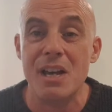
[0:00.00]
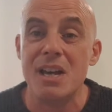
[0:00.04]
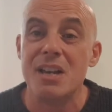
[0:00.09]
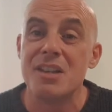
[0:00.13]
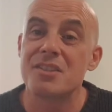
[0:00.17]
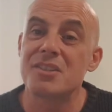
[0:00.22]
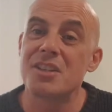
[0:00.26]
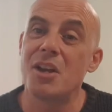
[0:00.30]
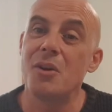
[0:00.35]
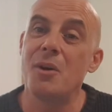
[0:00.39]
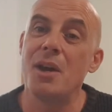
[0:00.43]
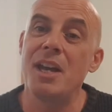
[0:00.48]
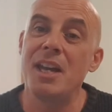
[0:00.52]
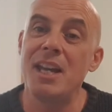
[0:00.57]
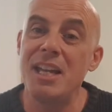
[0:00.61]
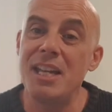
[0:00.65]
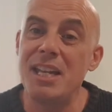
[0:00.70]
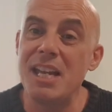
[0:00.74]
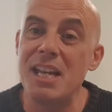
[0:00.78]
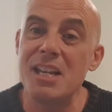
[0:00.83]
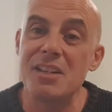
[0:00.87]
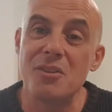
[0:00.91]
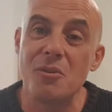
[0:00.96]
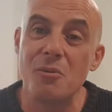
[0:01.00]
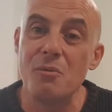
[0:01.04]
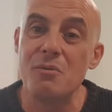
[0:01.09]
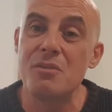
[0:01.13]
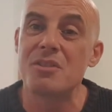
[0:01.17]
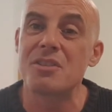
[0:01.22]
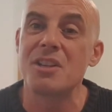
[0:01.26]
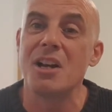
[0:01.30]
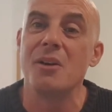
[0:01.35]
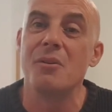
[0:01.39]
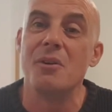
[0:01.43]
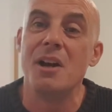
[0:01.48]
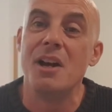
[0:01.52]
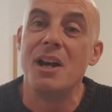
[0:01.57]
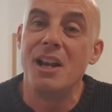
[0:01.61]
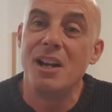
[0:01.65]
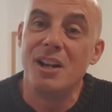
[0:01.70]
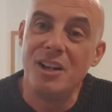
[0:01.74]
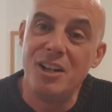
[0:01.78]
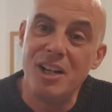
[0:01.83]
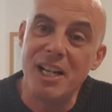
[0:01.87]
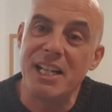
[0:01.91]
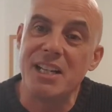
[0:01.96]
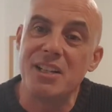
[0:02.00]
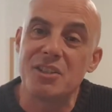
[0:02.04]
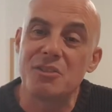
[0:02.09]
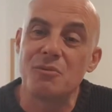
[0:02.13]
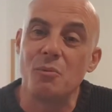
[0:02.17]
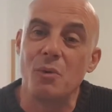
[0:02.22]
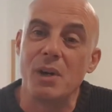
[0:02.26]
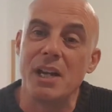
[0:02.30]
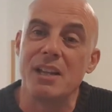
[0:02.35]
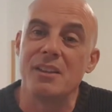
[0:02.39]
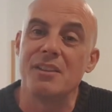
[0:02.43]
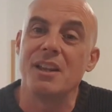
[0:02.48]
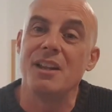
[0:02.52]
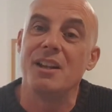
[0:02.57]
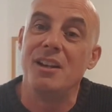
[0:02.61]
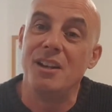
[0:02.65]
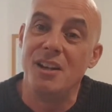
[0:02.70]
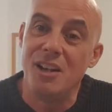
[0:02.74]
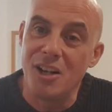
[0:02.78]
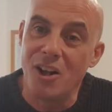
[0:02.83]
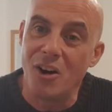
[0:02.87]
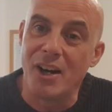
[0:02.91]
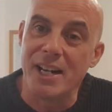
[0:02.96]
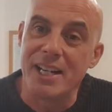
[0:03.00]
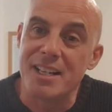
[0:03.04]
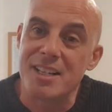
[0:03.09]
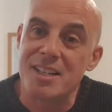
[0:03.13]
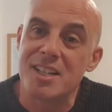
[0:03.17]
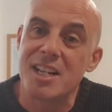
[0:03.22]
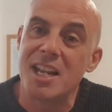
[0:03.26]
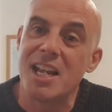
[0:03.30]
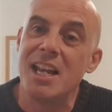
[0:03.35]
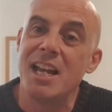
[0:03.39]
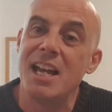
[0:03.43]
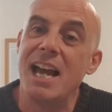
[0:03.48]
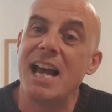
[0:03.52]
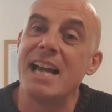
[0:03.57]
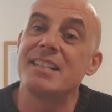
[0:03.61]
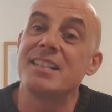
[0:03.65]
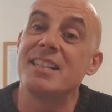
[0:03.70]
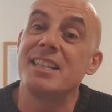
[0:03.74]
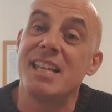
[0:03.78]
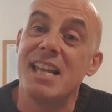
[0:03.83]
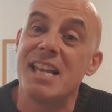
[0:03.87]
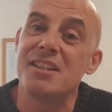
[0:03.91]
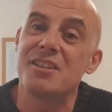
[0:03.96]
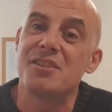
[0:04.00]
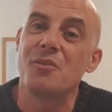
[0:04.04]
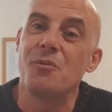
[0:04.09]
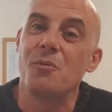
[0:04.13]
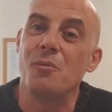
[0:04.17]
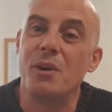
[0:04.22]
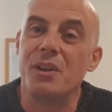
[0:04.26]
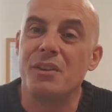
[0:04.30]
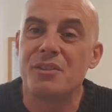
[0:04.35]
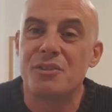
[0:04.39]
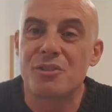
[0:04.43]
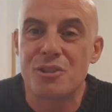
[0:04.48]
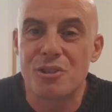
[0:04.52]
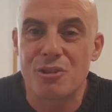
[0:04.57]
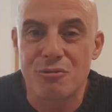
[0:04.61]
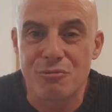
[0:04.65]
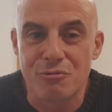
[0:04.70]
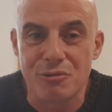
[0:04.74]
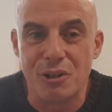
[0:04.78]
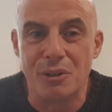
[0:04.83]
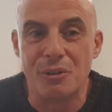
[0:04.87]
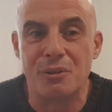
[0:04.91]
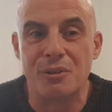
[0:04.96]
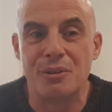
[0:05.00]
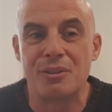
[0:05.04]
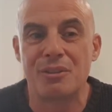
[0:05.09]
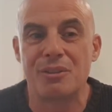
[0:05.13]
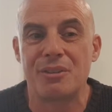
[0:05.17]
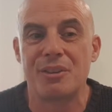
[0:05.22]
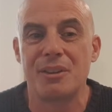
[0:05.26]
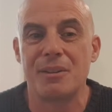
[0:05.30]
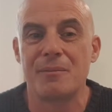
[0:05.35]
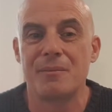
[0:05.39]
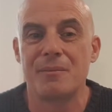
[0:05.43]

So he is also linked with light as he is with truth.